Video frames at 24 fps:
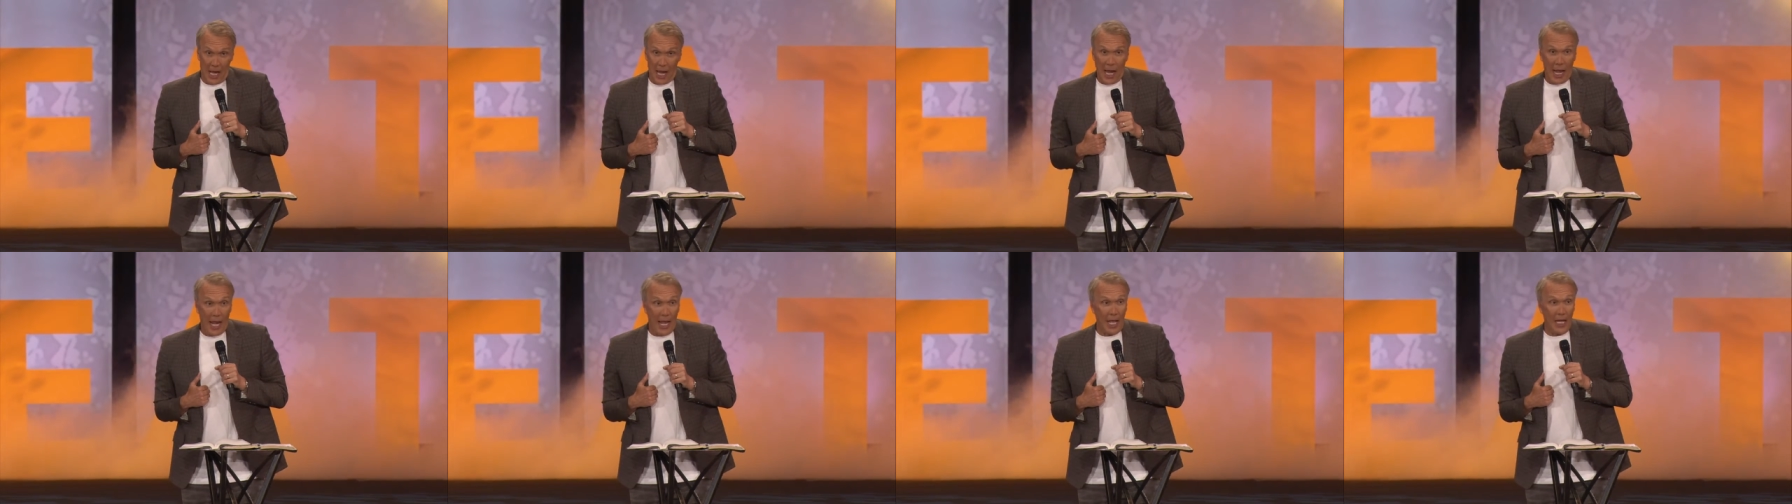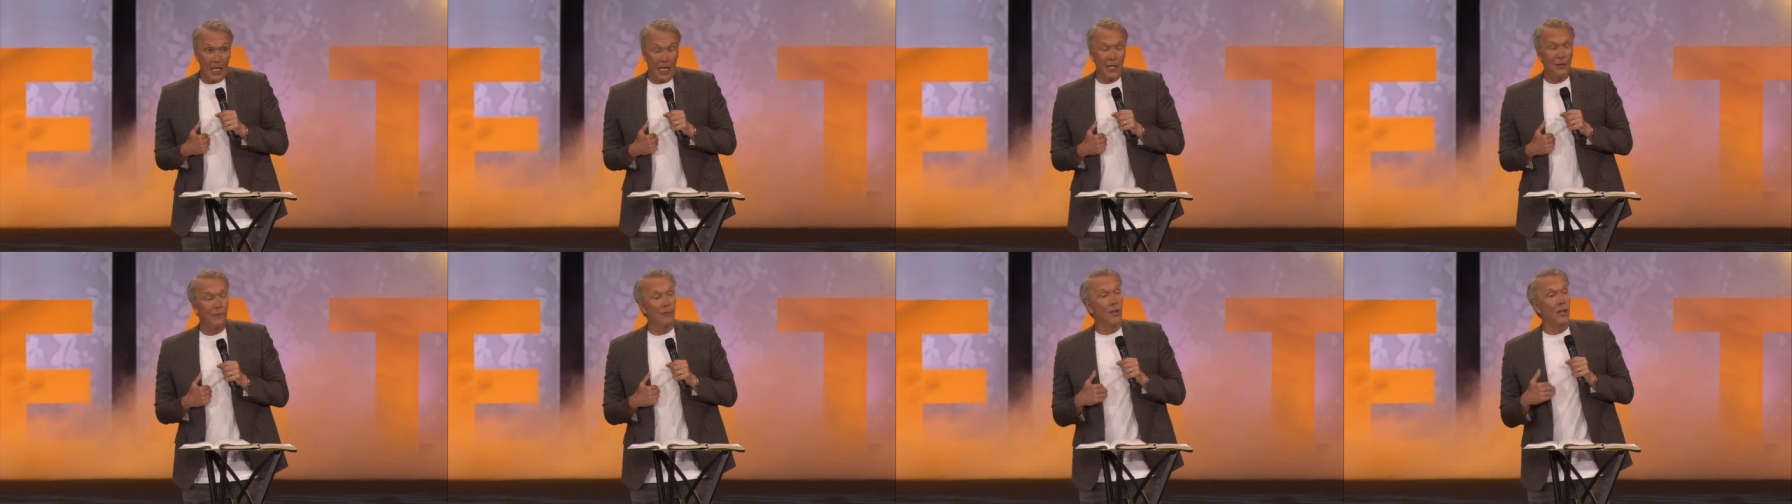
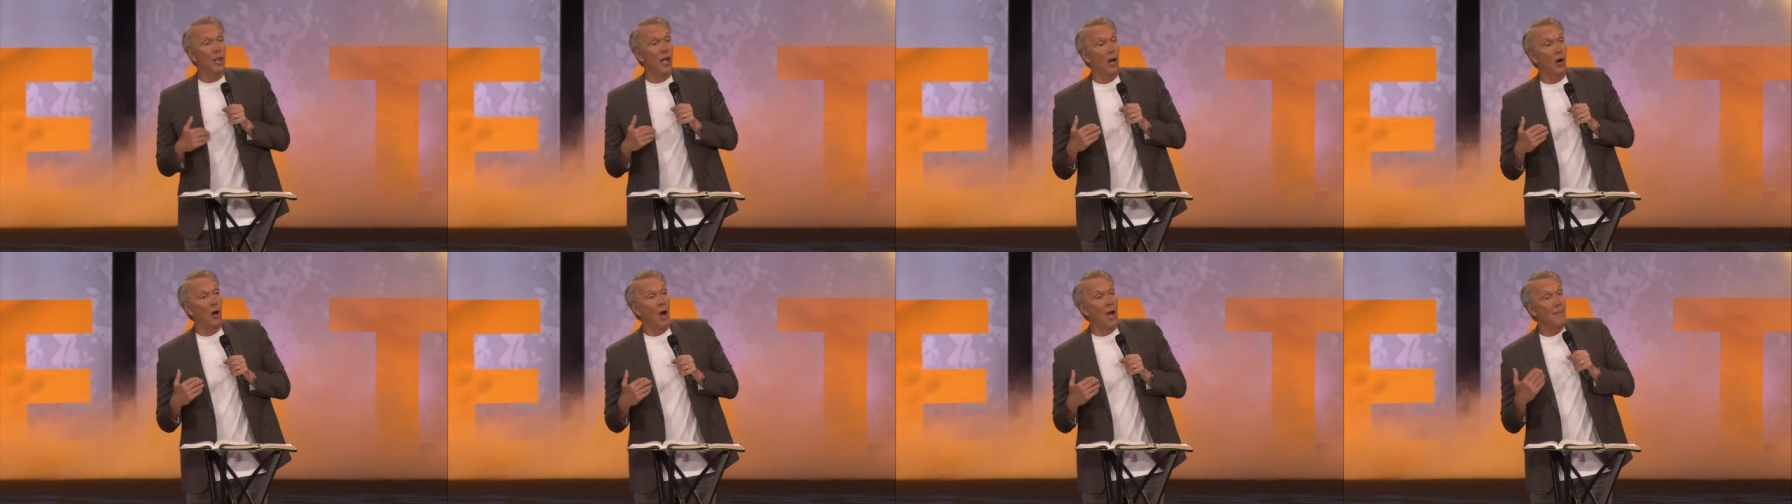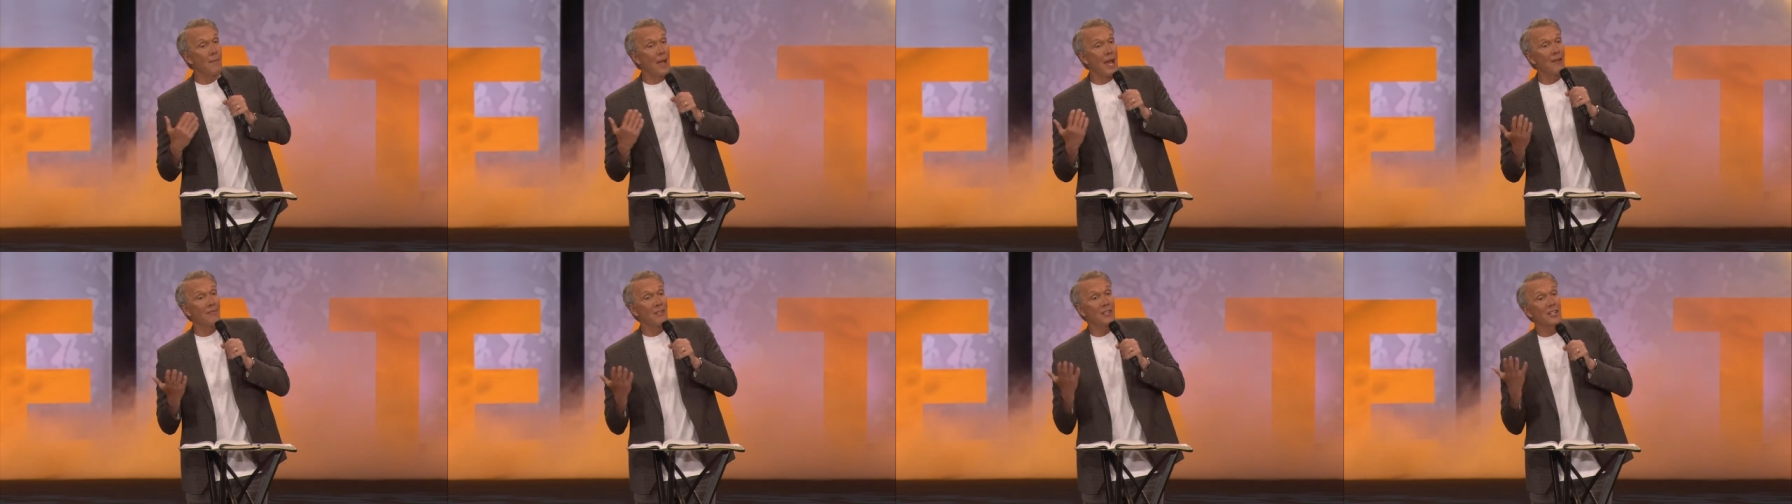And even though I'm
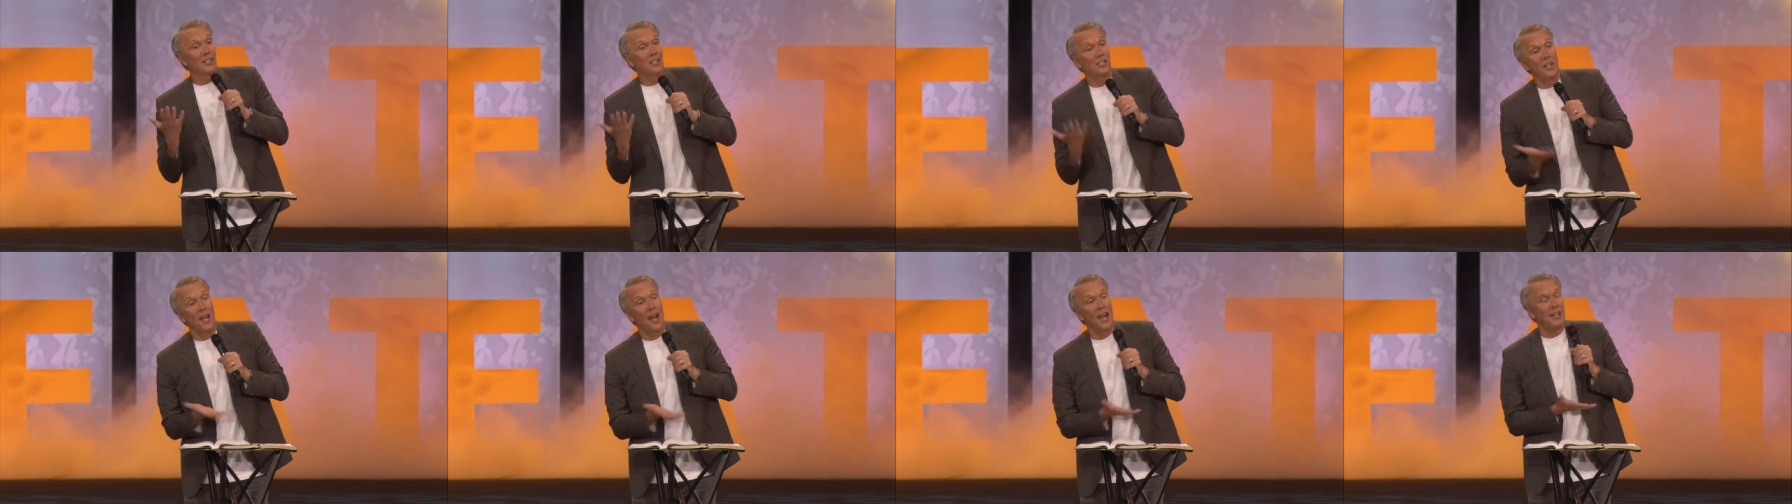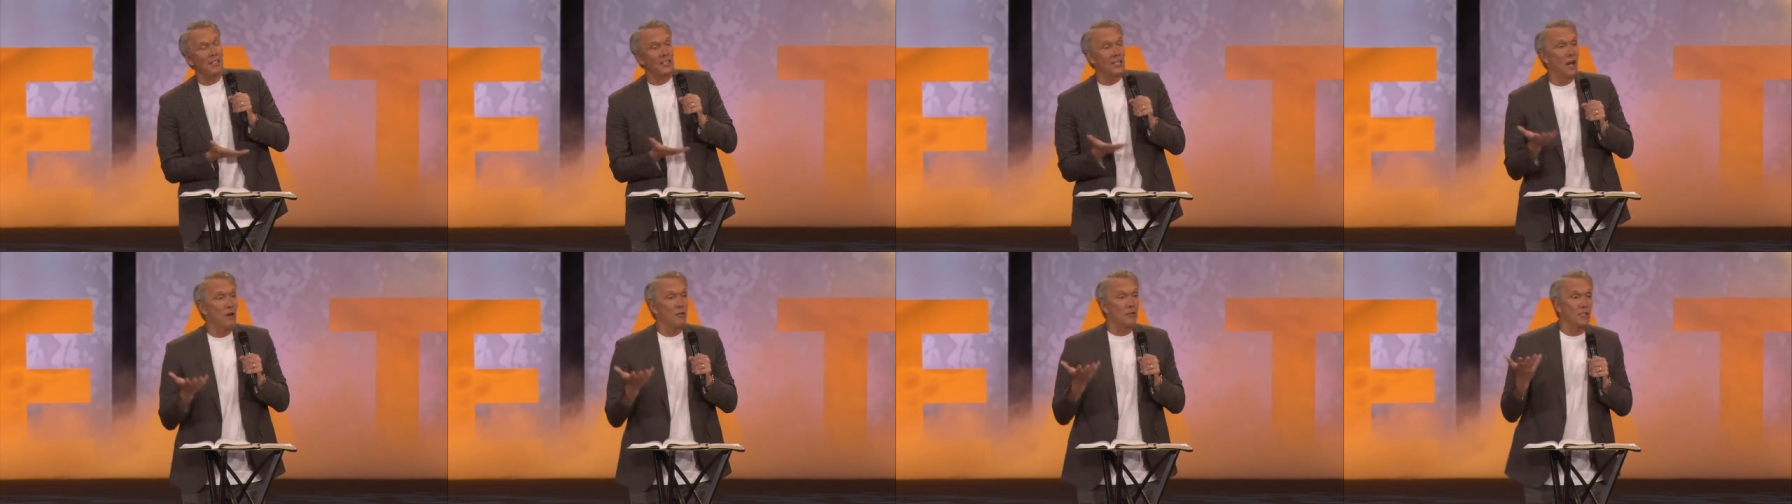having
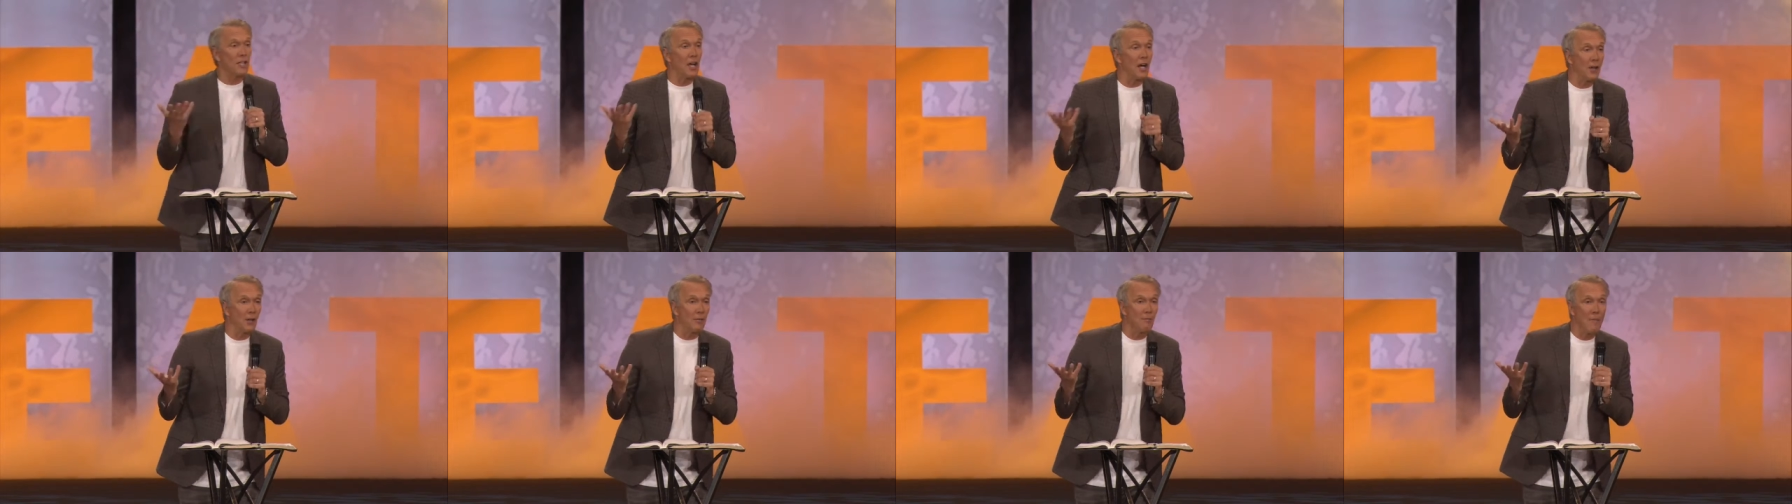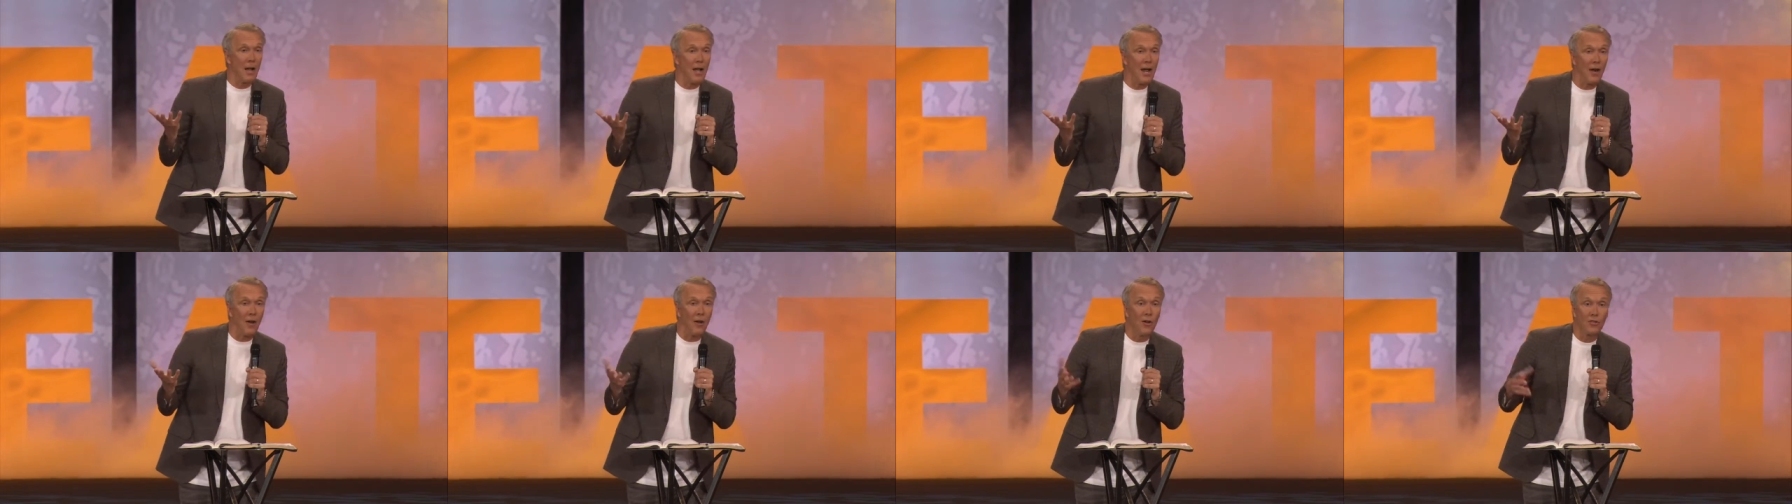sex outside of
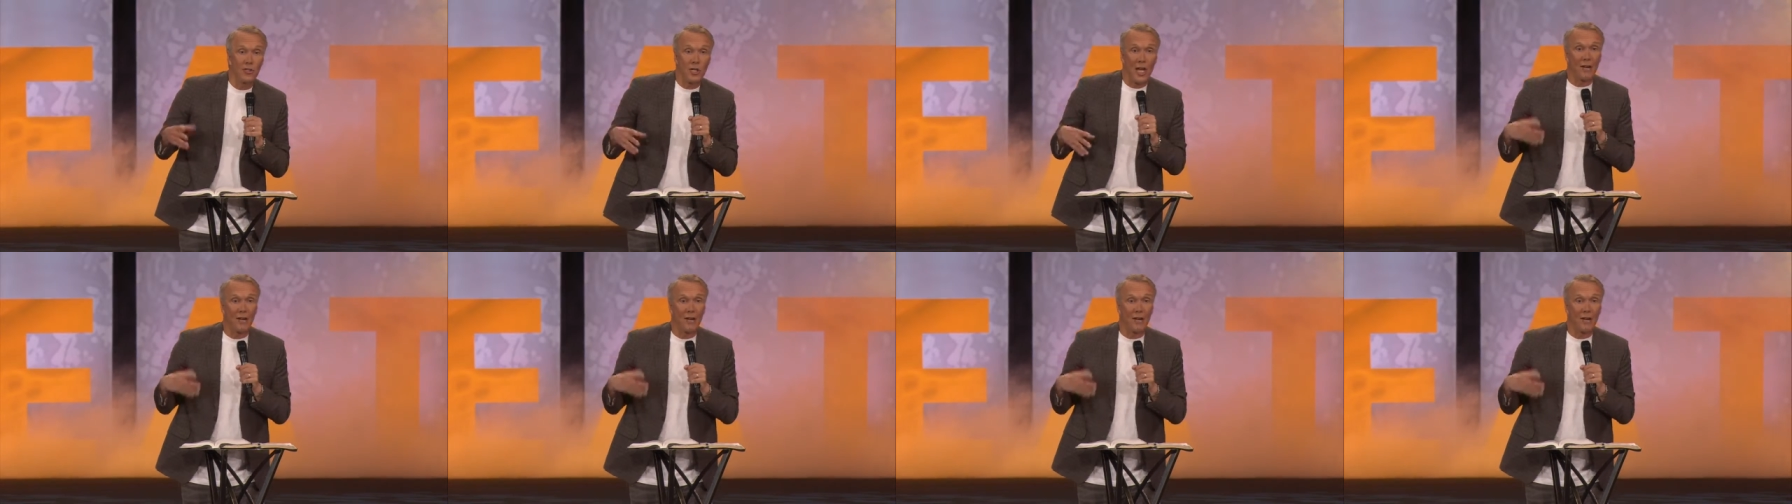marriage,